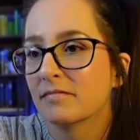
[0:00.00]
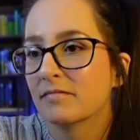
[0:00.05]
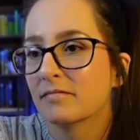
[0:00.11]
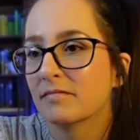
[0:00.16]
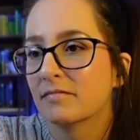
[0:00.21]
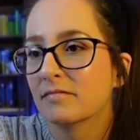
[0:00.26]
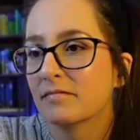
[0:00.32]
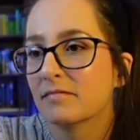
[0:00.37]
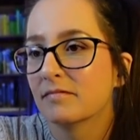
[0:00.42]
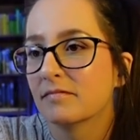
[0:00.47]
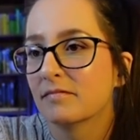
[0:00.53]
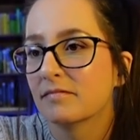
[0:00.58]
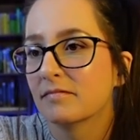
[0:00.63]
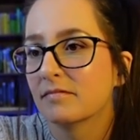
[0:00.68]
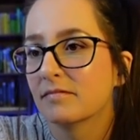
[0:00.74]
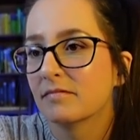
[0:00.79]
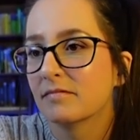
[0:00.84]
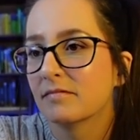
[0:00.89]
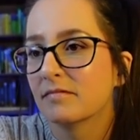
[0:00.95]

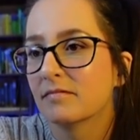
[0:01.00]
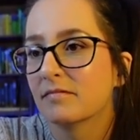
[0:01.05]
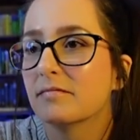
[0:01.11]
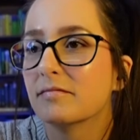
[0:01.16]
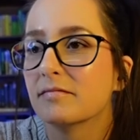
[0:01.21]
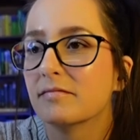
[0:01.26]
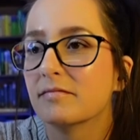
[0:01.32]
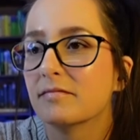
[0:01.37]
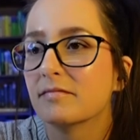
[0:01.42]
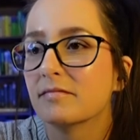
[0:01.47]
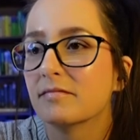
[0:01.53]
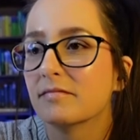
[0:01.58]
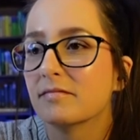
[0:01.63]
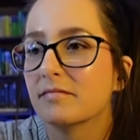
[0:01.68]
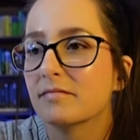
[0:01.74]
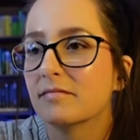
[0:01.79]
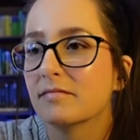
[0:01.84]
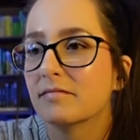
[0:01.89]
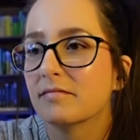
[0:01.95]

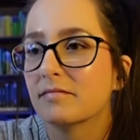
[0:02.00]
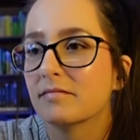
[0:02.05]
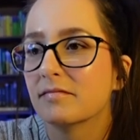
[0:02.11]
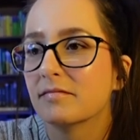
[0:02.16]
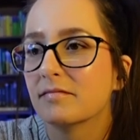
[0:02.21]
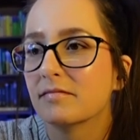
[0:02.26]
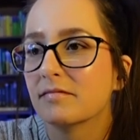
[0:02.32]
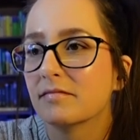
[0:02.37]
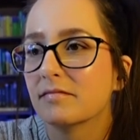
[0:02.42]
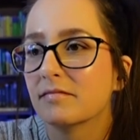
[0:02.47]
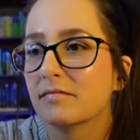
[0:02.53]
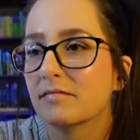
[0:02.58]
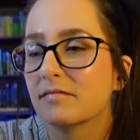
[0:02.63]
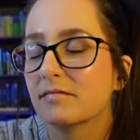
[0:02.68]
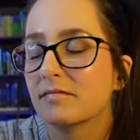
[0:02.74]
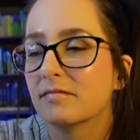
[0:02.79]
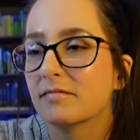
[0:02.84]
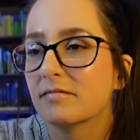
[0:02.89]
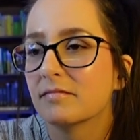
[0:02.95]
The person shown says nothing.